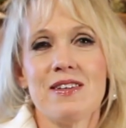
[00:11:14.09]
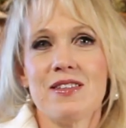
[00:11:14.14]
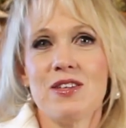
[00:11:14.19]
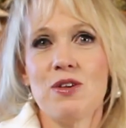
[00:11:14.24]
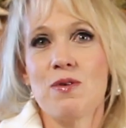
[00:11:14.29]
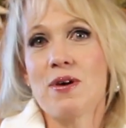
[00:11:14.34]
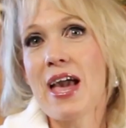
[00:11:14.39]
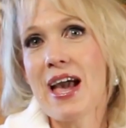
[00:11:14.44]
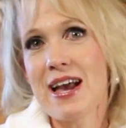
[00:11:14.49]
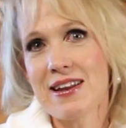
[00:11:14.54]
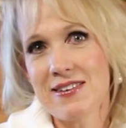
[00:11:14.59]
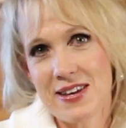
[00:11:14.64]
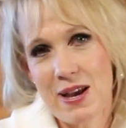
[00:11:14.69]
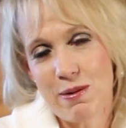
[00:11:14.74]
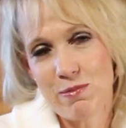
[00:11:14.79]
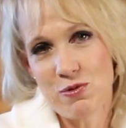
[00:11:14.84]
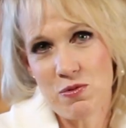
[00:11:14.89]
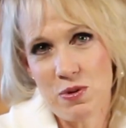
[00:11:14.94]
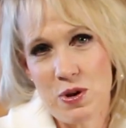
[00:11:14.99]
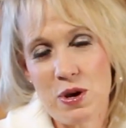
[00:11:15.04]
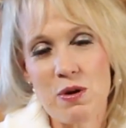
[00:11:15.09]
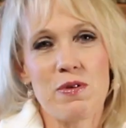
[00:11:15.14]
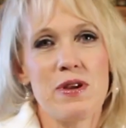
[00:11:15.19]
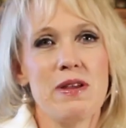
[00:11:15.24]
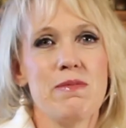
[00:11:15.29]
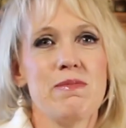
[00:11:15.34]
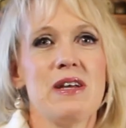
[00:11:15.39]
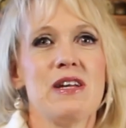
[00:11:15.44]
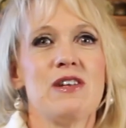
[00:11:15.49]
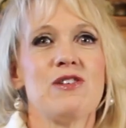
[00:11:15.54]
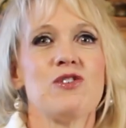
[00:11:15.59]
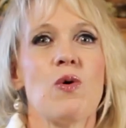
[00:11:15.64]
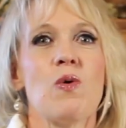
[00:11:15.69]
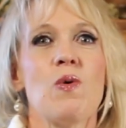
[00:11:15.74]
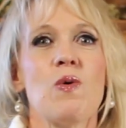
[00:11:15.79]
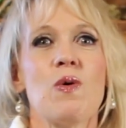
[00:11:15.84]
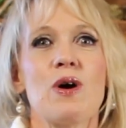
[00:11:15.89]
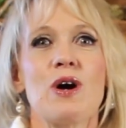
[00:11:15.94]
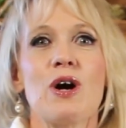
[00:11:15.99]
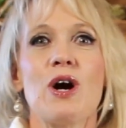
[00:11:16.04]
you can't come to an agreement,
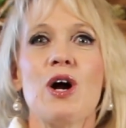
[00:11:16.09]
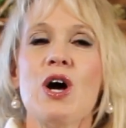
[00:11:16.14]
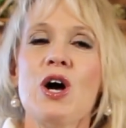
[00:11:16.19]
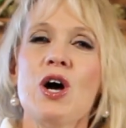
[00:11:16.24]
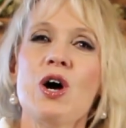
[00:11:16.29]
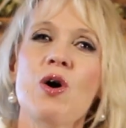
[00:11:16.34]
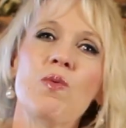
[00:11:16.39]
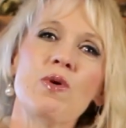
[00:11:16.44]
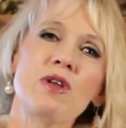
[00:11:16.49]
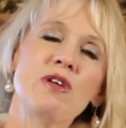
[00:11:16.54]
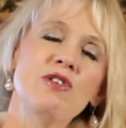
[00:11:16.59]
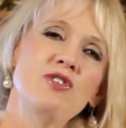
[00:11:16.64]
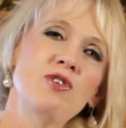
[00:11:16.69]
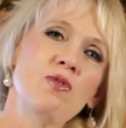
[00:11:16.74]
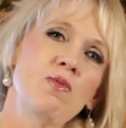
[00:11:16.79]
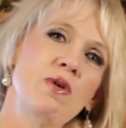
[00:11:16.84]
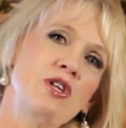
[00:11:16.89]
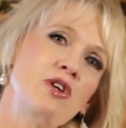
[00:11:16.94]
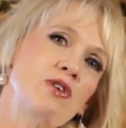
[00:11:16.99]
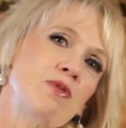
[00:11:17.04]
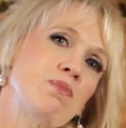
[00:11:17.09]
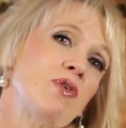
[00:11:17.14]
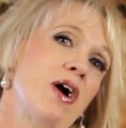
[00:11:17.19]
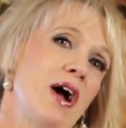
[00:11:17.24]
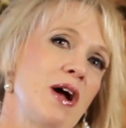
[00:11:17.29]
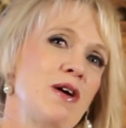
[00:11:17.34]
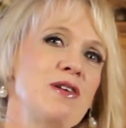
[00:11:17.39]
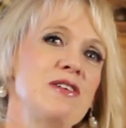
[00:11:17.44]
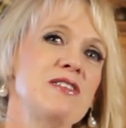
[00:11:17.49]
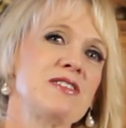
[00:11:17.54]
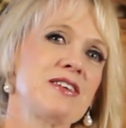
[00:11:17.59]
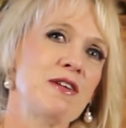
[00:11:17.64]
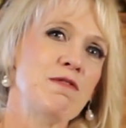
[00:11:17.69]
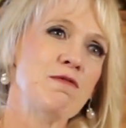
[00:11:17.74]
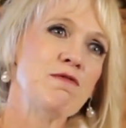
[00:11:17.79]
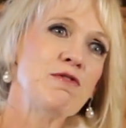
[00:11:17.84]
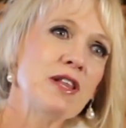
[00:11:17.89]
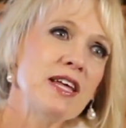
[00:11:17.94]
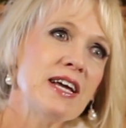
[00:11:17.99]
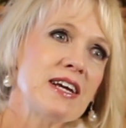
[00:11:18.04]
or what do you do when your priorities
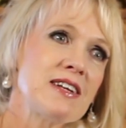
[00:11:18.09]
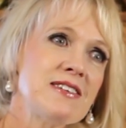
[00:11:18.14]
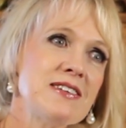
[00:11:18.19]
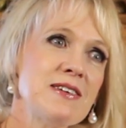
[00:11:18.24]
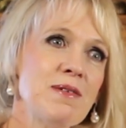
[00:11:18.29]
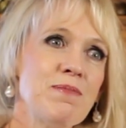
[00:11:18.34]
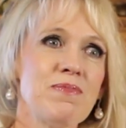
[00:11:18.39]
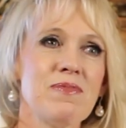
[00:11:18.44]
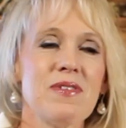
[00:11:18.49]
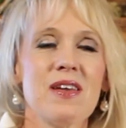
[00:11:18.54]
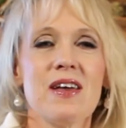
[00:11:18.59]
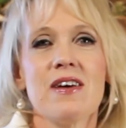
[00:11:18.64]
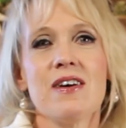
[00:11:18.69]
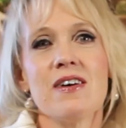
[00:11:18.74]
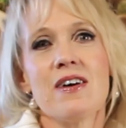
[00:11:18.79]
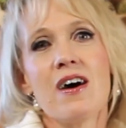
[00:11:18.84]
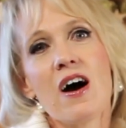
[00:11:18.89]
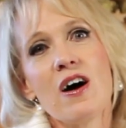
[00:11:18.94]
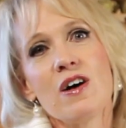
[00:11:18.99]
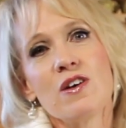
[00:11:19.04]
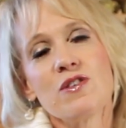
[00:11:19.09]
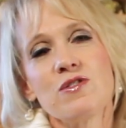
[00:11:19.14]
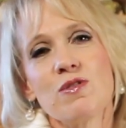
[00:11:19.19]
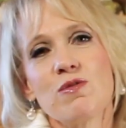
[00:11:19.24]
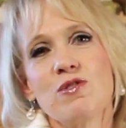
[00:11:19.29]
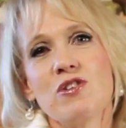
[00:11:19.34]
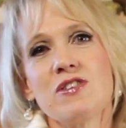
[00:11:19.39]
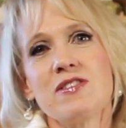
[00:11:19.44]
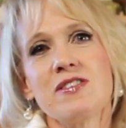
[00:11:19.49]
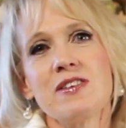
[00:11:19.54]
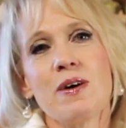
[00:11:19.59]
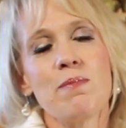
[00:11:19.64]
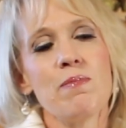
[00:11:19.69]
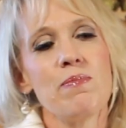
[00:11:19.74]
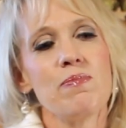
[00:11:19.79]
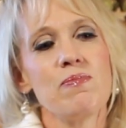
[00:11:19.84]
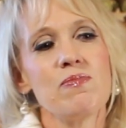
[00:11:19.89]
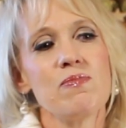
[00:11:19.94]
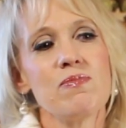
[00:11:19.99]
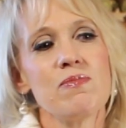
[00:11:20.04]
conflict. Also, just
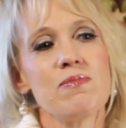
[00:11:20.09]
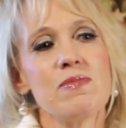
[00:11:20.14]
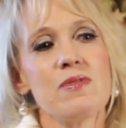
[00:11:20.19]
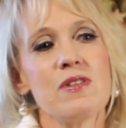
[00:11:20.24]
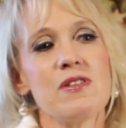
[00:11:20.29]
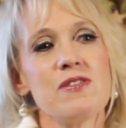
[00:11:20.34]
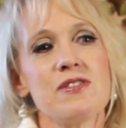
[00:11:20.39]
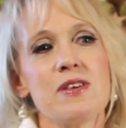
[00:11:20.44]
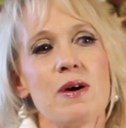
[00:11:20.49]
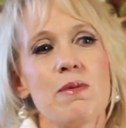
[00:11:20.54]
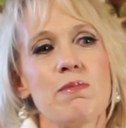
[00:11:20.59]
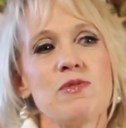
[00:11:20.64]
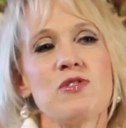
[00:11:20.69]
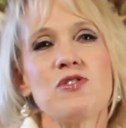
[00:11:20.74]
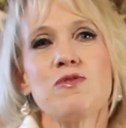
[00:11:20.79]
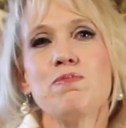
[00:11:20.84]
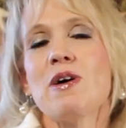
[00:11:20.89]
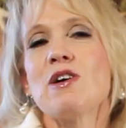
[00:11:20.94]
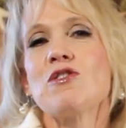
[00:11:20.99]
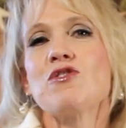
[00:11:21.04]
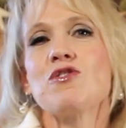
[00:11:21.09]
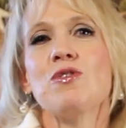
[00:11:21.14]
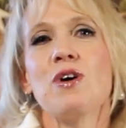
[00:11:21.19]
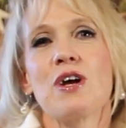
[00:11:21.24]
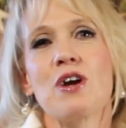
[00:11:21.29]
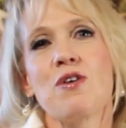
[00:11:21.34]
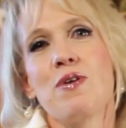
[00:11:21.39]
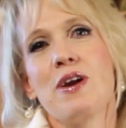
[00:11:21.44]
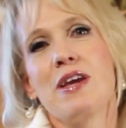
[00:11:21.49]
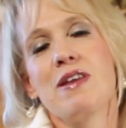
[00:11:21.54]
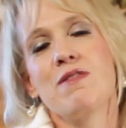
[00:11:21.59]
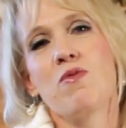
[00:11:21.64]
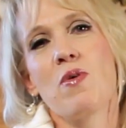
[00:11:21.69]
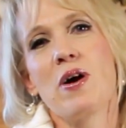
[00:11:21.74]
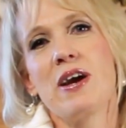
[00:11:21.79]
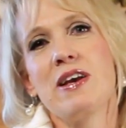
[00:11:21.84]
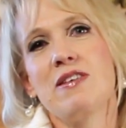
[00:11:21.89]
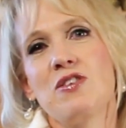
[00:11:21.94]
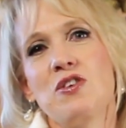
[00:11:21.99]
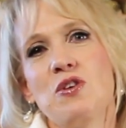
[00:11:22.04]
some special and creative
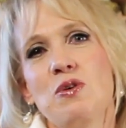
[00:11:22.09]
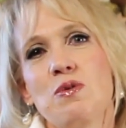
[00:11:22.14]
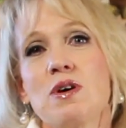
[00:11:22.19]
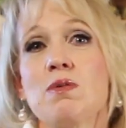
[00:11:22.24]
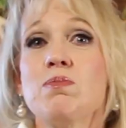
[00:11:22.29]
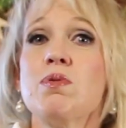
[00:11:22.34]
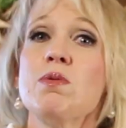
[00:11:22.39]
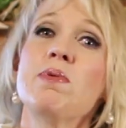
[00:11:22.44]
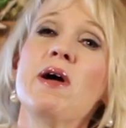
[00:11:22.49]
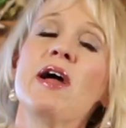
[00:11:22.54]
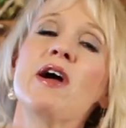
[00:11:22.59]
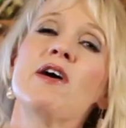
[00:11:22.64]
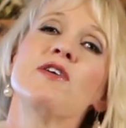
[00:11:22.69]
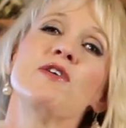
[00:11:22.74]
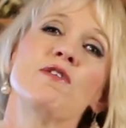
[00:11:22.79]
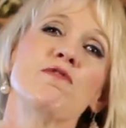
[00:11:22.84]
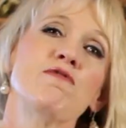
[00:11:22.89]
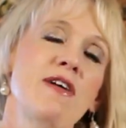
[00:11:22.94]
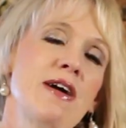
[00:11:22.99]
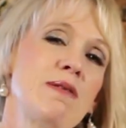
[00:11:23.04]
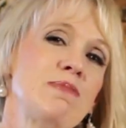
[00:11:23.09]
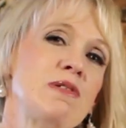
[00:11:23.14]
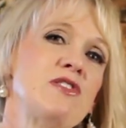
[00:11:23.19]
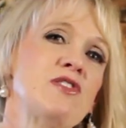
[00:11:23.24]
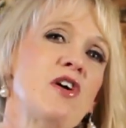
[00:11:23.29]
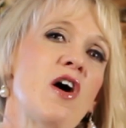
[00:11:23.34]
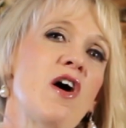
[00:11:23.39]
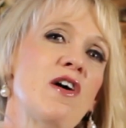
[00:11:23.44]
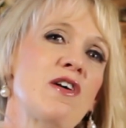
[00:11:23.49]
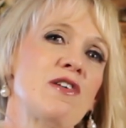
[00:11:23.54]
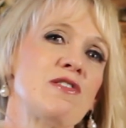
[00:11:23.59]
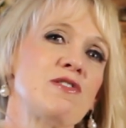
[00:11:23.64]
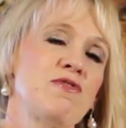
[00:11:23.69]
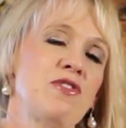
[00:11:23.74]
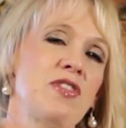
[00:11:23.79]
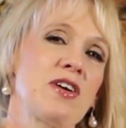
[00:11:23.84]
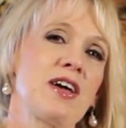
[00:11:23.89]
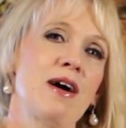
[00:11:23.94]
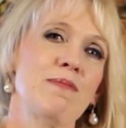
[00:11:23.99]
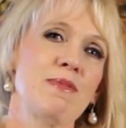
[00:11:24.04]
ways that you can prepare your family's heart
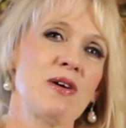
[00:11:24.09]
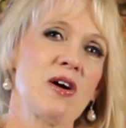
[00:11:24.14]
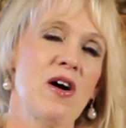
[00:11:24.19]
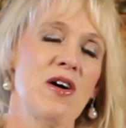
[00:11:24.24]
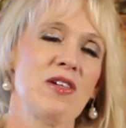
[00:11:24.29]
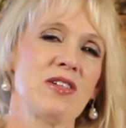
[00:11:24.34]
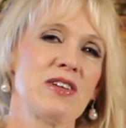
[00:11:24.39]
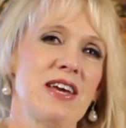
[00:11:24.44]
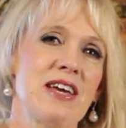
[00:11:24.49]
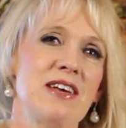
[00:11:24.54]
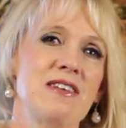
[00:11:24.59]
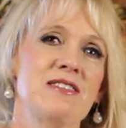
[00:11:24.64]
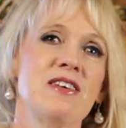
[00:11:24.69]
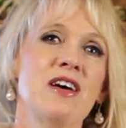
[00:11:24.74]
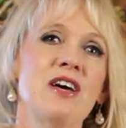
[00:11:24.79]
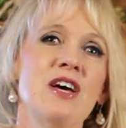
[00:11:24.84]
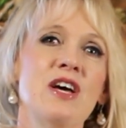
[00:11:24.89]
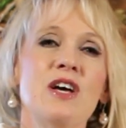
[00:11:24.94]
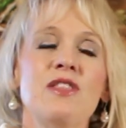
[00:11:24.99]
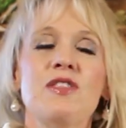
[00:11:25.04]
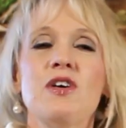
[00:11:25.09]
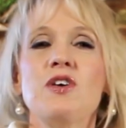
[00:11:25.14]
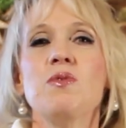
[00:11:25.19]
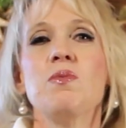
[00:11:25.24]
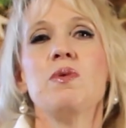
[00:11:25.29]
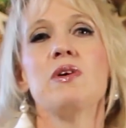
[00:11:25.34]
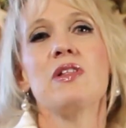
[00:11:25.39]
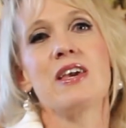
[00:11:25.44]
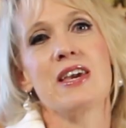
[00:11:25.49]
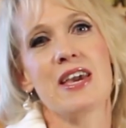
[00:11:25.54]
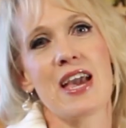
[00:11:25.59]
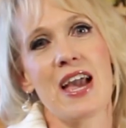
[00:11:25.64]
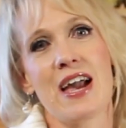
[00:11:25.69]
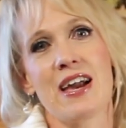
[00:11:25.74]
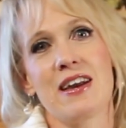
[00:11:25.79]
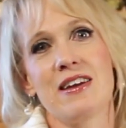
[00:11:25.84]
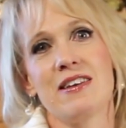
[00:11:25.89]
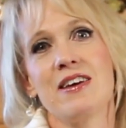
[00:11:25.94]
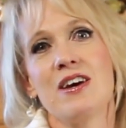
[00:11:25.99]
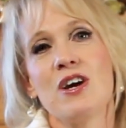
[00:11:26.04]
for the coming holidays, that you really
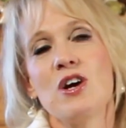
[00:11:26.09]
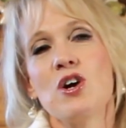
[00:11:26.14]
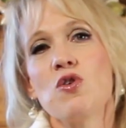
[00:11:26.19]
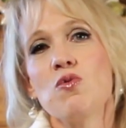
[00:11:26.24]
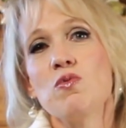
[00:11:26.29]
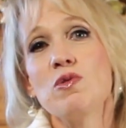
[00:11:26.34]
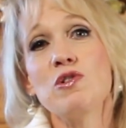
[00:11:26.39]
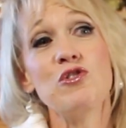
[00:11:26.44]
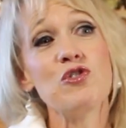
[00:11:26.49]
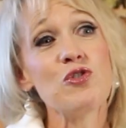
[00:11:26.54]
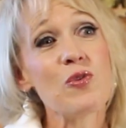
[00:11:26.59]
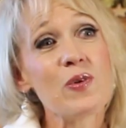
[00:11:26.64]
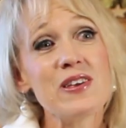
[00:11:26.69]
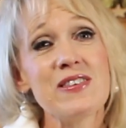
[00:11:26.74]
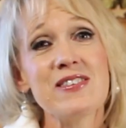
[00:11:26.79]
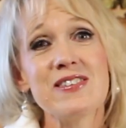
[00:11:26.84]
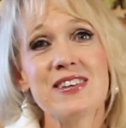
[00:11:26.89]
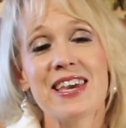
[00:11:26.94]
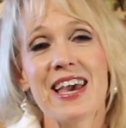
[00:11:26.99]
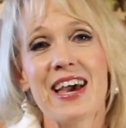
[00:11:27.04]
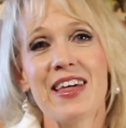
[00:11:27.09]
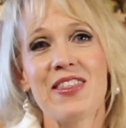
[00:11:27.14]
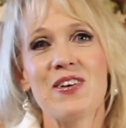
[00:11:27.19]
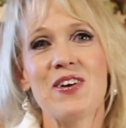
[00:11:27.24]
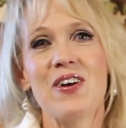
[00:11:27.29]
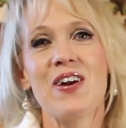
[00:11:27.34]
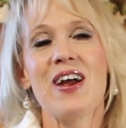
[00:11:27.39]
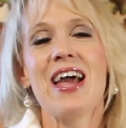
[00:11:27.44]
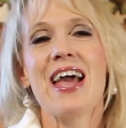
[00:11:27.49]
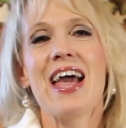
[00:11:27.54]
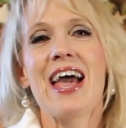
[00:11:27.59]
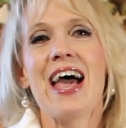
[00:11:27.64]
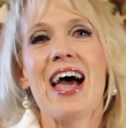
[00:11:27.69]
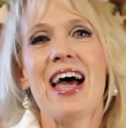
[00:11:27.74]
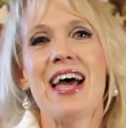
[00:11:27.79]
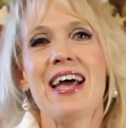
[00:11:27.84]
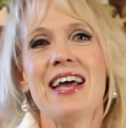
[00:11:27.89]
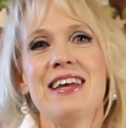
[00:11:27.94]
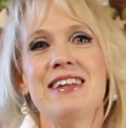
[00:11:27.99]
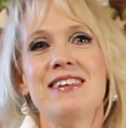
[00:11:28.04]
can rejoice together
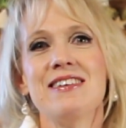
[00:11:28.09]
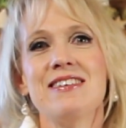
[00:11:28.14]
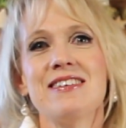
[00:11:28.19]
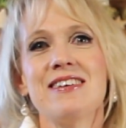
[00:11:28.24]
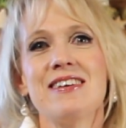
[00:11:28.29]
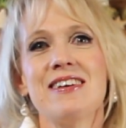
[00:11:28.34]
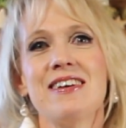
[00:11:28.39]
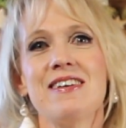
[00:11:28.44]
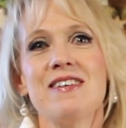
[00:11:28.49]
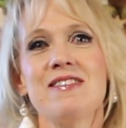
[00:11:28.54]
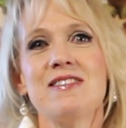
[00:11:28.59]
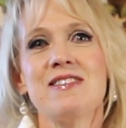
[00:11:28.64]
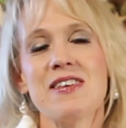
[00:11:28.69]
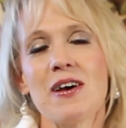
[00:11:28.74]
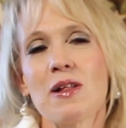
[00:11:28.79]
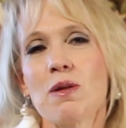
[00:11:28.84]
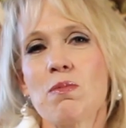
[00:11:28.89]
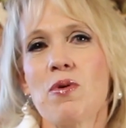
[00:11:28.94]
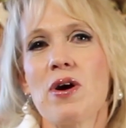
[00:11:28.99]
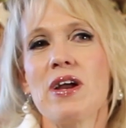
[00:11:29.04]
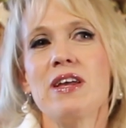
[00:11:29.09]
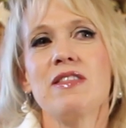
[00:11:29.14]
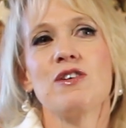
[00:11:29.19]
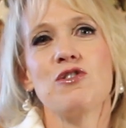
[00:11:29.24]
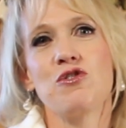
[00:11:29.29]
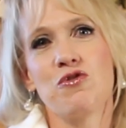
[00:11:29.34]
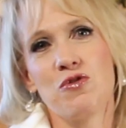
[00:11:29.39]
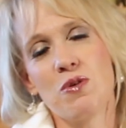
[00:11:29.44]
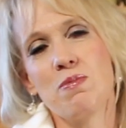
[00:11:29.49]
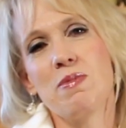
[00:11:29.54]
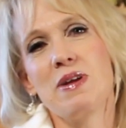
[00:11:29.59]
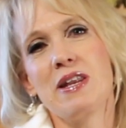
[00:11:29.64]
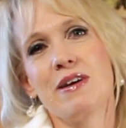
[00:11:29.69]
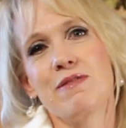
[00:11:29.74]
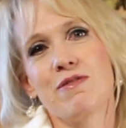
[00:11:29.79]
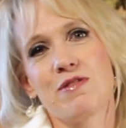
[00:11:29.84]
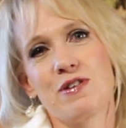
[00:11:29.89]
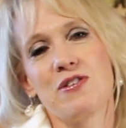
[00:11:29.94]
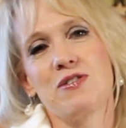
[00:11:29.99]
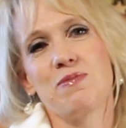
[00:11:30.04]
and celebrate the true meaning
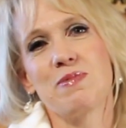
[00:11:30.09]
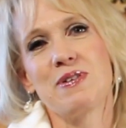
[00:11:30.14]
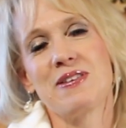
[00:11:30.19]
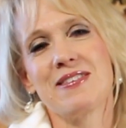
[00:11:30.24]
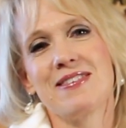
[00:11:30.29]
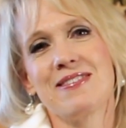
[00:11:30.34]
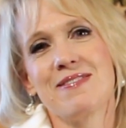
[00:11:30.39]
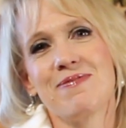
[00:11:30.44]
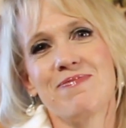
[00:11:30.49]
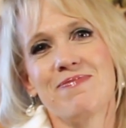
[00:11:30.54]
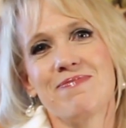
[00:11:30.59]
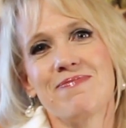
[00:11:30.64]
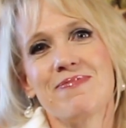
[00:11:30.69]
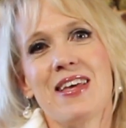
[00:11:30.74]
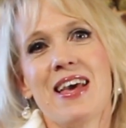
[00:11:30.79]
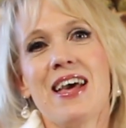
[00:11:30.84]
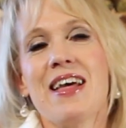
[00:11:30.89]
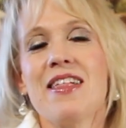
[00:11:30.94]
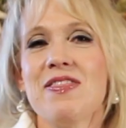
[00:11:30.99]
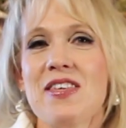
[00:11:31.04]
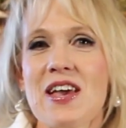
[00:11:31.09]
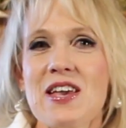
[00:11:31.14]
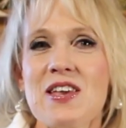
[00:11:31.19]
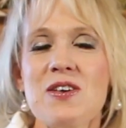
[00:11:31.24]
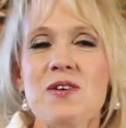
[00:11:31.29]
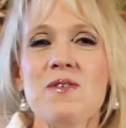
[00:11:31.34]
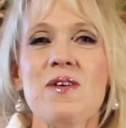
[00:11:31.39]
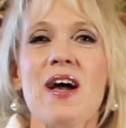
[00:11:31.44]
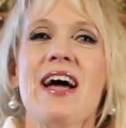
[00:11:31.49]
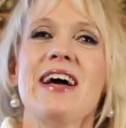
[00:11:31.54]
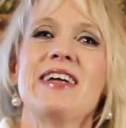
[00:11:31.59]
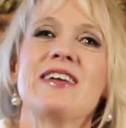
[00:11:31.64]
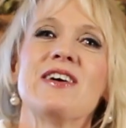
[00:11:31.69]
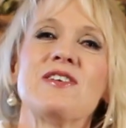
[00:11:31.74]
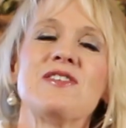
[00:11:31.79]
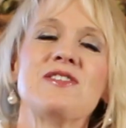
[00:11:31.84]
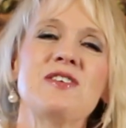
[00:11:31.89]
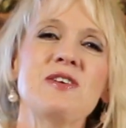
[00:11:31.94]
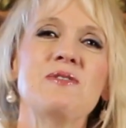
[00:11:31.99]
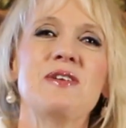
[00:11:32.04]
of Christmas. Thank you, and I'll
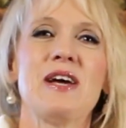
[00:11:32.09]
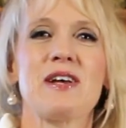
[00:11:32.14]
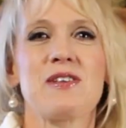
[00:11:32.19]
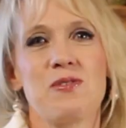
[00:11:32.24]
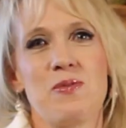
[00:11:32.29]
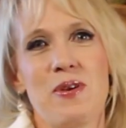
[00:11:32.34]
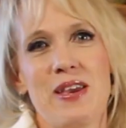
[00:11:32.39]
see you next